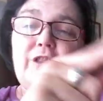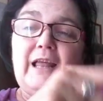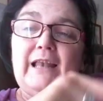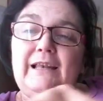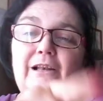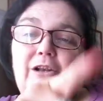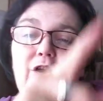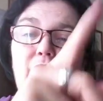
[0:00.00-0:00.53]
on
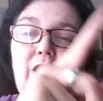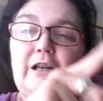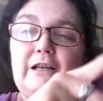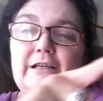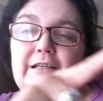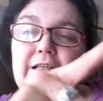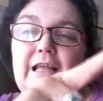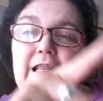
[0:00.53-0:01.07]
that little
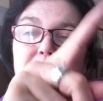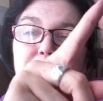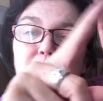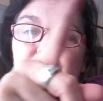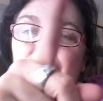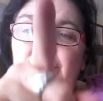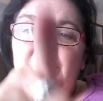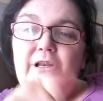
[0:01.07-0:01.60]
island down the
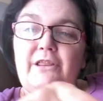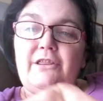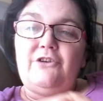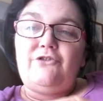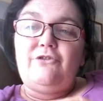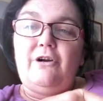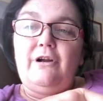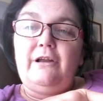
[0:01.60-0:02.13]
bottom, you know, the
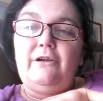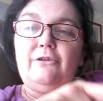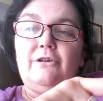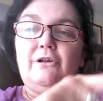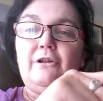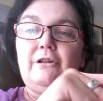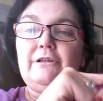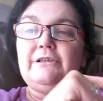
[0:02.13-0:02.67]

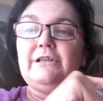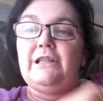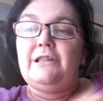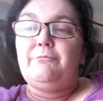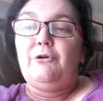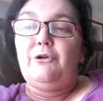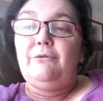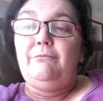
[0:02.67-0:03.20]
triangle island down
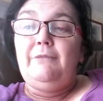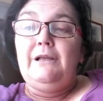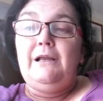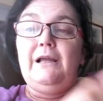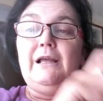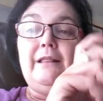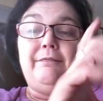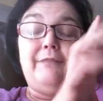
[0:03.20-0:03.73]
the bottom.
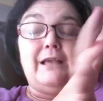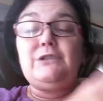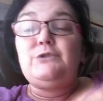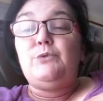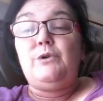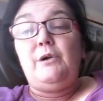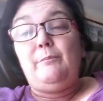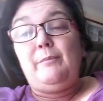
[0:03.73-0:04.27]

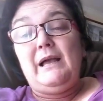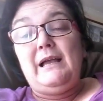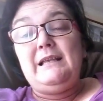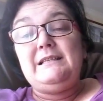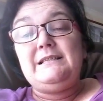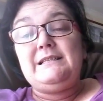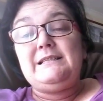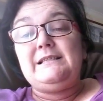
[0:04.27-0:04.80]
That's where I'm
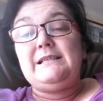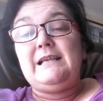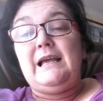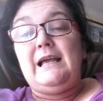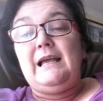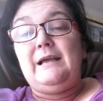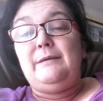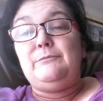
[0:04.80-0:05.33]
based.
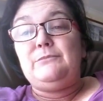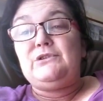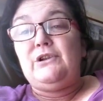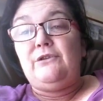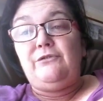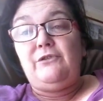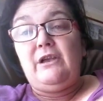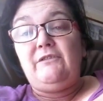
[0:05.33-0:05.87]
Um,
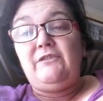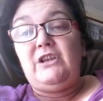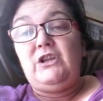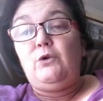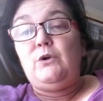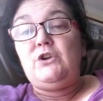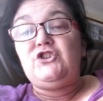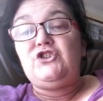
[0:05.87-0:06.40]
so if you have any
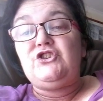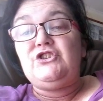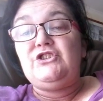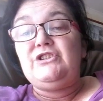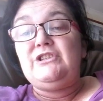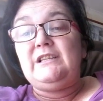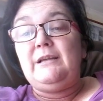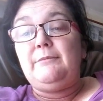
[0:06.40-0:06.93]

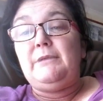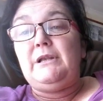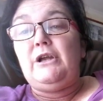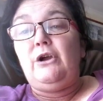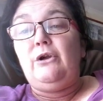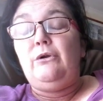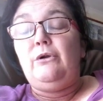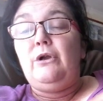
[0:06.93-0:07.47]
questions, let me
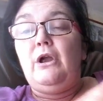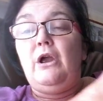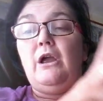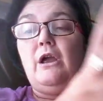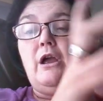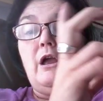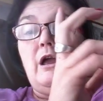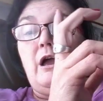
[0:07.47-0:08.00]
know.
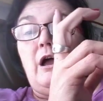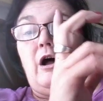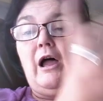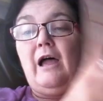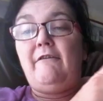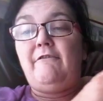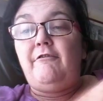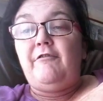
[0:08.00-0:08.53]
I
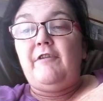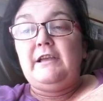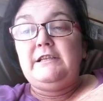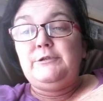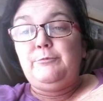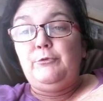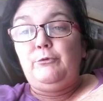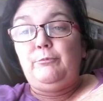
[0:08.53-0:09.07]
have a
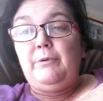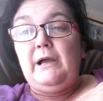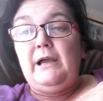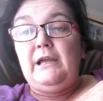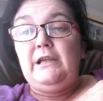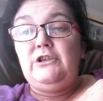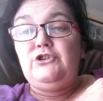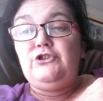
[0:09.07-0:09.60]
Facebook
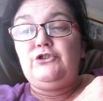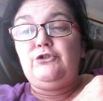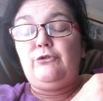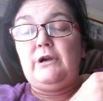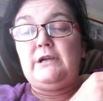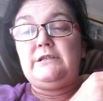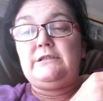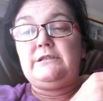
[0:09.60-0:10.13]
page,
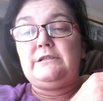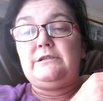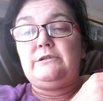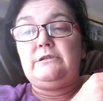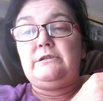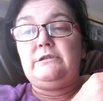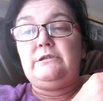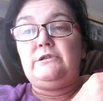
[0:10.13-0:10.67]

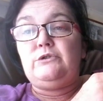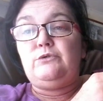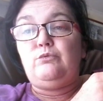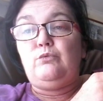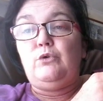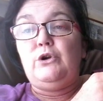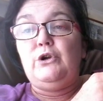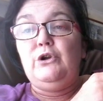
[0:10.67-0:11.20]
Grace's
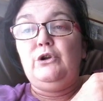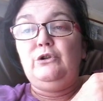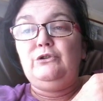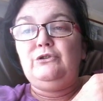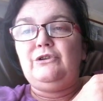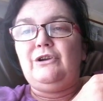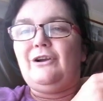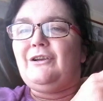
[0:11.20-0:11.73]

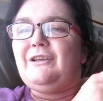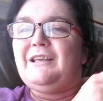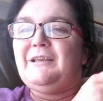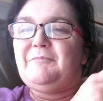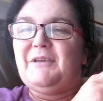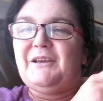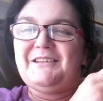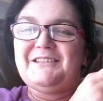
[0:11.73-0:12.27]
World. I
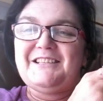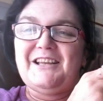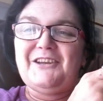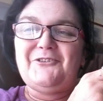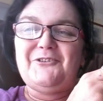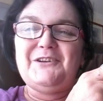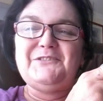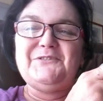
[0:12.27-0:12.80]
keep going to
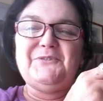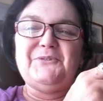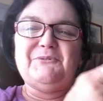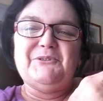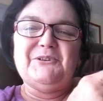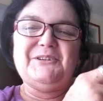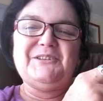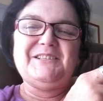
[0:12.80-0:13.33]
say Graceful
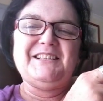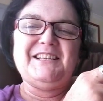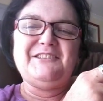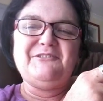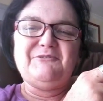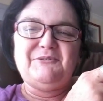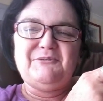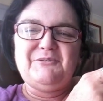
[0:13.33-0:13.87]
World because
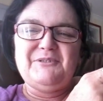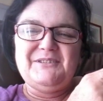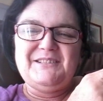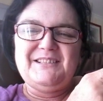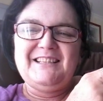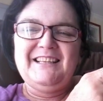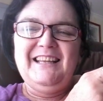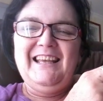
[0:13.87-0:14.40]
that's what it
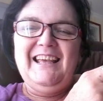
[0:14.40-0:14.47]
was.